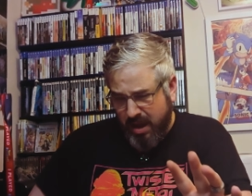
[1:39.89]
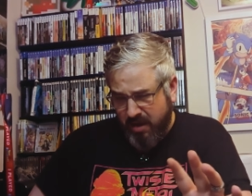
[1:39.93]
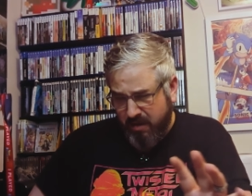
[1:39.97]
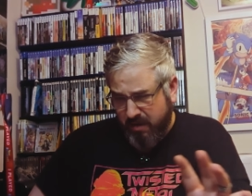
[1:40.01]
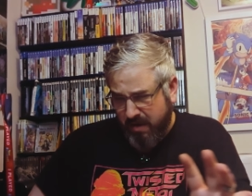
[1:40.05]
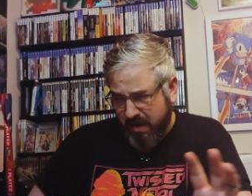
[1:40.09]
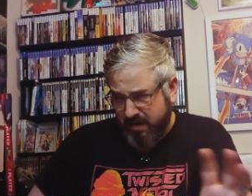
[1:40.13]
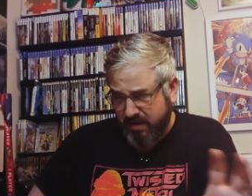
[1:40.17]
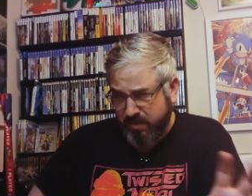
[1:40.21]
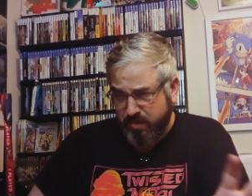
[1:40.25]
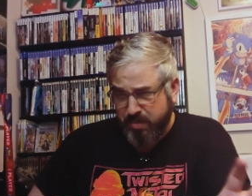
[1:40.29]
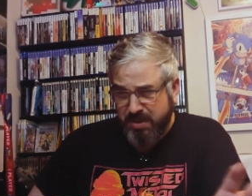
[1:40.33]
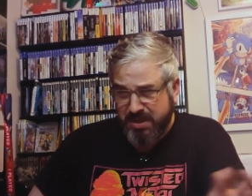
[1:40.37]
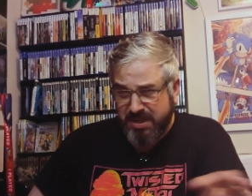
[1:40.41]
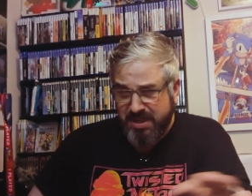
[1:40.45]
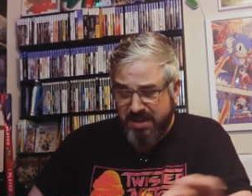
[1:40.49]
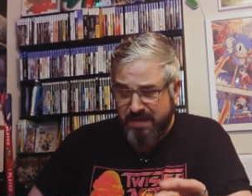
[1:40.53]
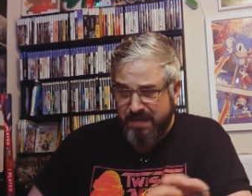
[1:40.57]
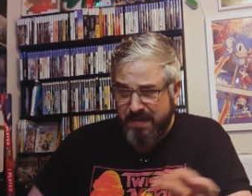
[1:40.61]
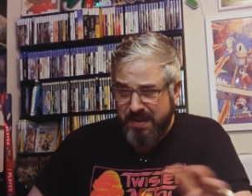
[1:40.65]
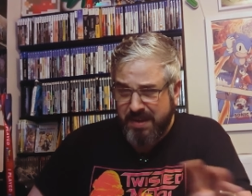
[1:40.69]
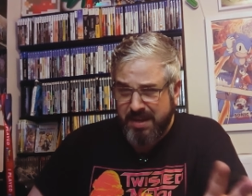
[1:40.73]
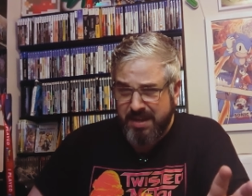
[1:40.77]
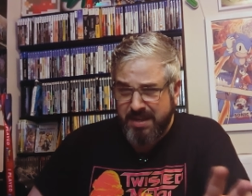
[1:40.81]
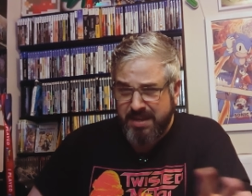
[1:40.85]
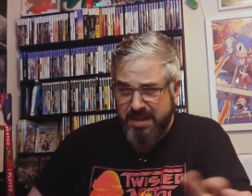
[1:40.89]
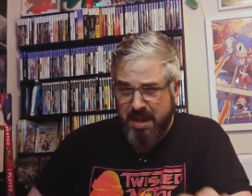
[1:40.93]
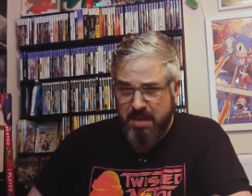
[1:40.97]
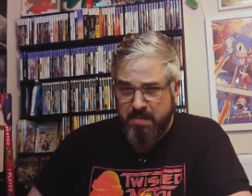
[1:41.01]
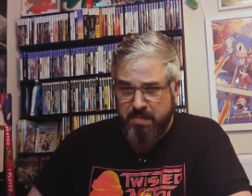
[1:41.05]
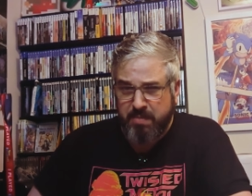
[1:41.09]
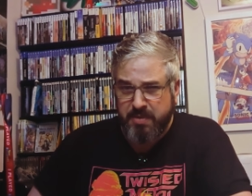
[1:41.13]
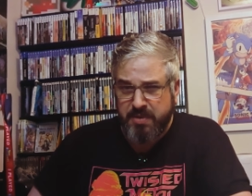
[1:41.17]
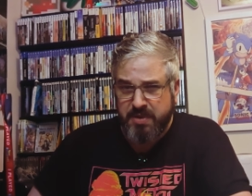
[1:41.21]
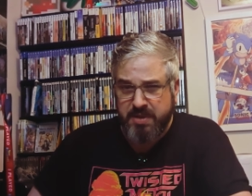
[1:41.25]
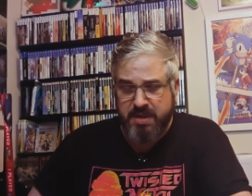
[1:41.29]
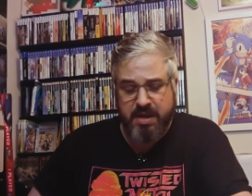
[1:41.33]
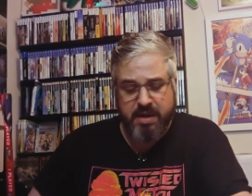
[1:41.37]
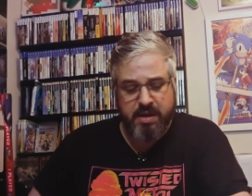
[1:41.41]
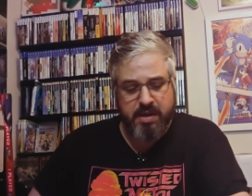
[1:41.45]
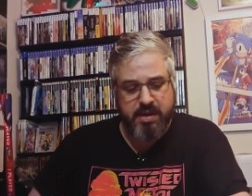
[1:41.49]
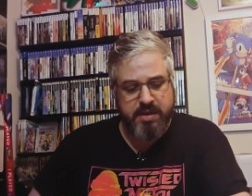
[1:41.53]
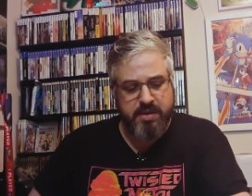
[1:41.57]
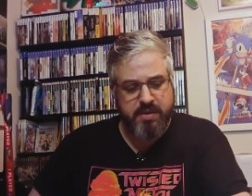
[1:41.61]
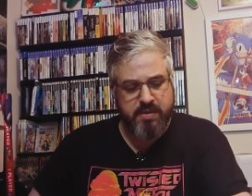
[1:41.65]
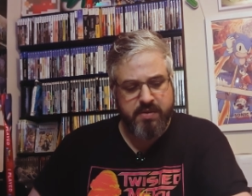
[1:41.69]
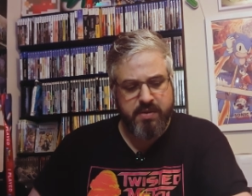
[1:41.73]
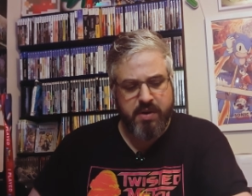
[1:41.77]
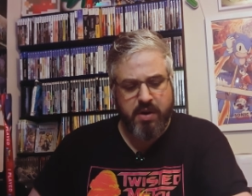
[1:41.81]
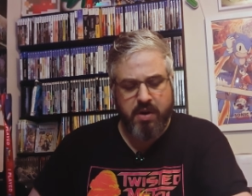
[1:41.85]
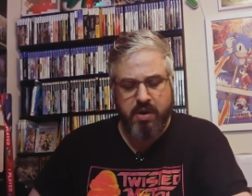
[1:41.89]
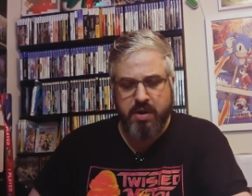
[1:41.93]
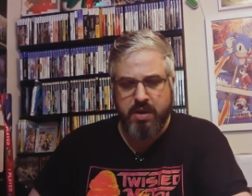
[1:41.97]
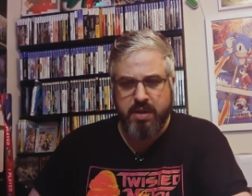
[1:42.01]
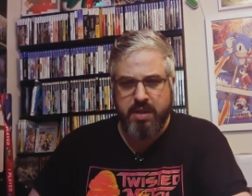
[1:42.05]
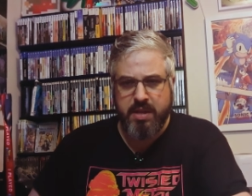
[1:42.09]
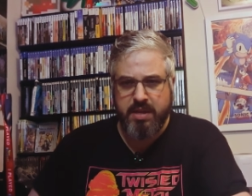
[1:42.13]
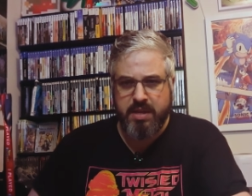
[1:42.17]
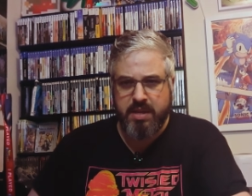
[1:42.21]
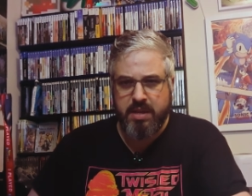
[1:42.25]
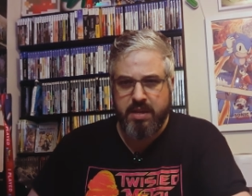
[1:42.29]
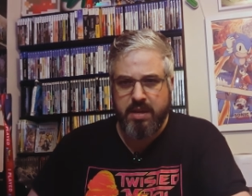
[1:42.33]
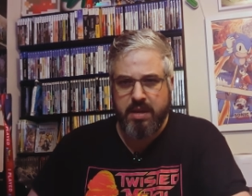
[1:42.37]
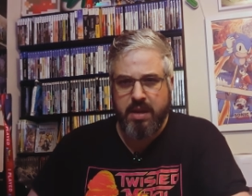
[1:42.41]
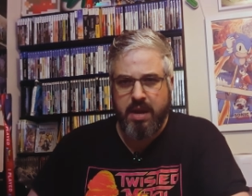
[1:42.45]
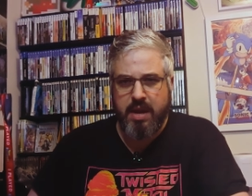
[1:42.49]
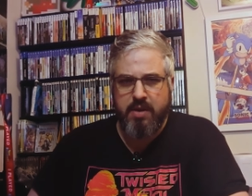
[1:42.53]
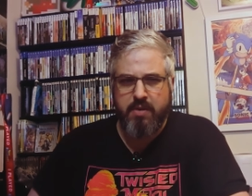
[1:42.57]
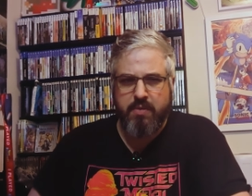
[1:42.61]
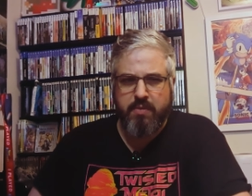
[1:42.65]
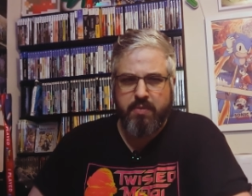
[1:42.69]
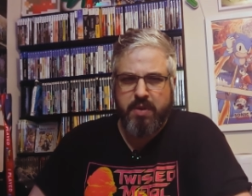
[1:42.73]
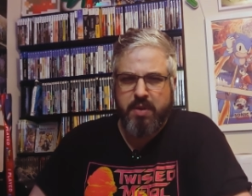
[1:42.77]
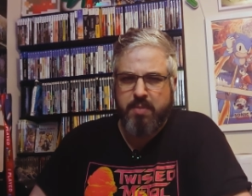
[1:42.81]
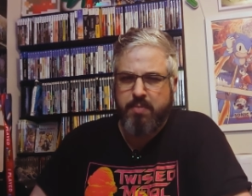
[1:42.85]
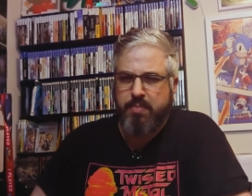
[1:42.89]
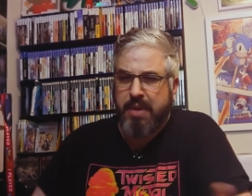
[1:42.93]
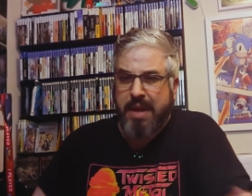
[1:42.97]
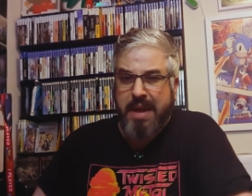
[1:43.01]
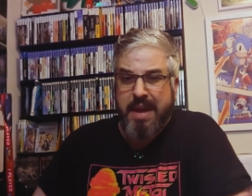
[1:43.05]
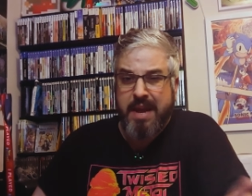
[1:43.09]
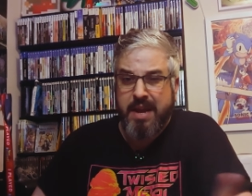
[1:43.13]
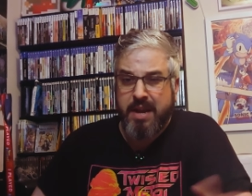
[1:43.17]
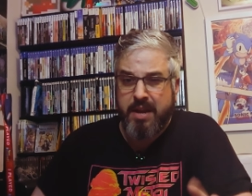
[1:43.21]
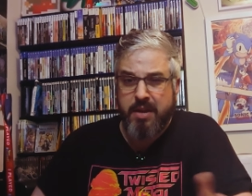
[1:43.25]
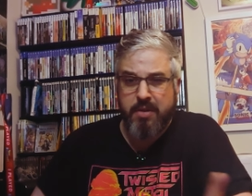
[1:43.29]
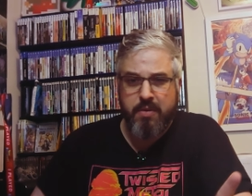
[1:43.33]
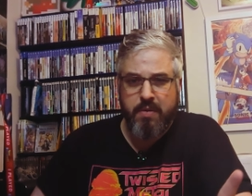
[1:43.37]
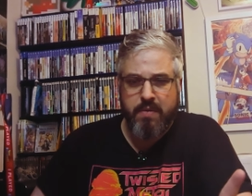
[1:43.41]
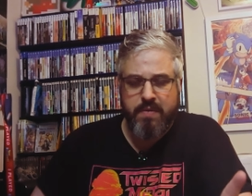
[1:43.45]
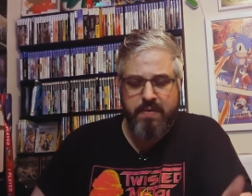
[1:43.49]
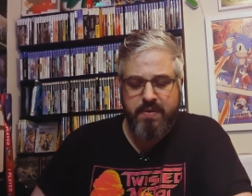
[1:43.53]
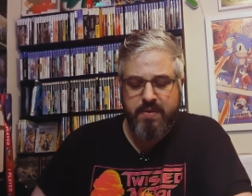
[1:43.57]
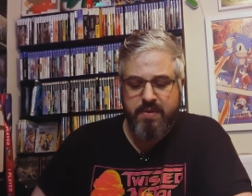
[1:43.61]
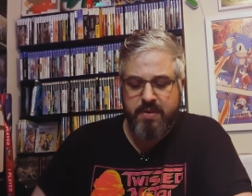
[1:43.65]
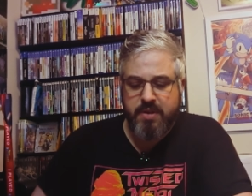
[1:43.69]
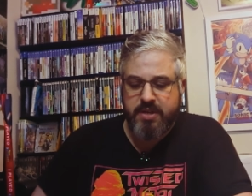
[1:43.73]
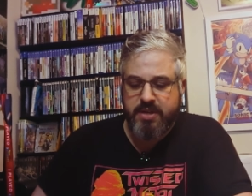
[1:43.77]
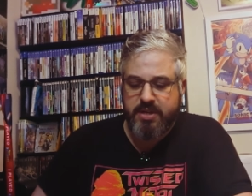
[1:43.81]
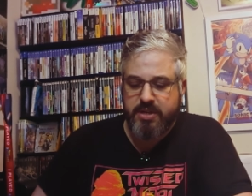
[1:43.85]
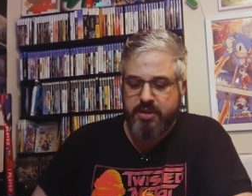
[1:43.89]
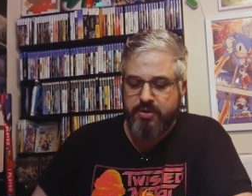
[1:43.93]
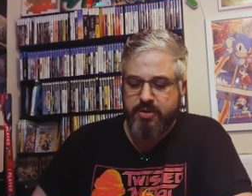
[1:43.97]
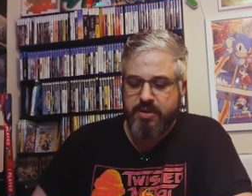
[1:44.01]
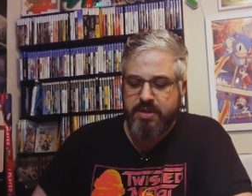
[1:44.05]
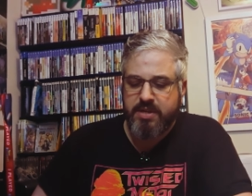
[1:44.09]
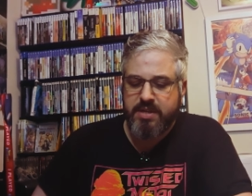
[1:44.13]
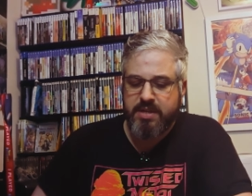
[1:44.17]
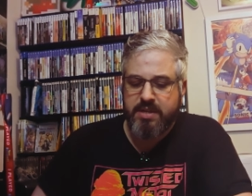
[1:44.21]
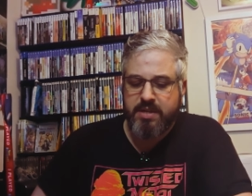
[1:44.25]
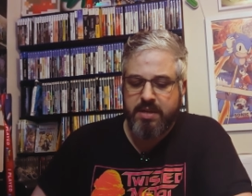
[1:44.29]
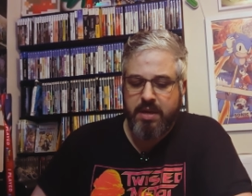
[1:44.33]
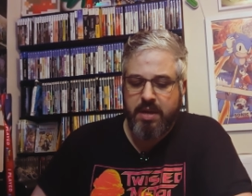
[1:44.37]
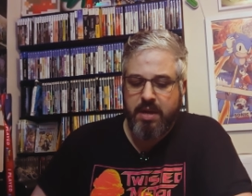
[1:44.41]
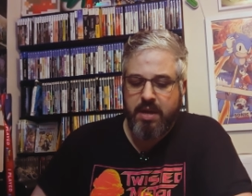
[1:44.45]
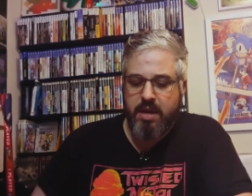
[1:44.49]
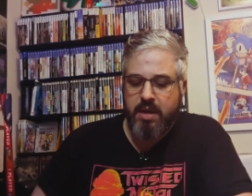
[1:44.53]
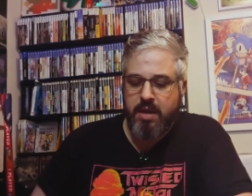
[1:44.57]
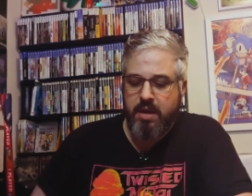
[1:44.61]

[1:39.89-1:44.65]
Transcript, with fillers: I don't have specific examples there because those aren't the I don't really play any of those series,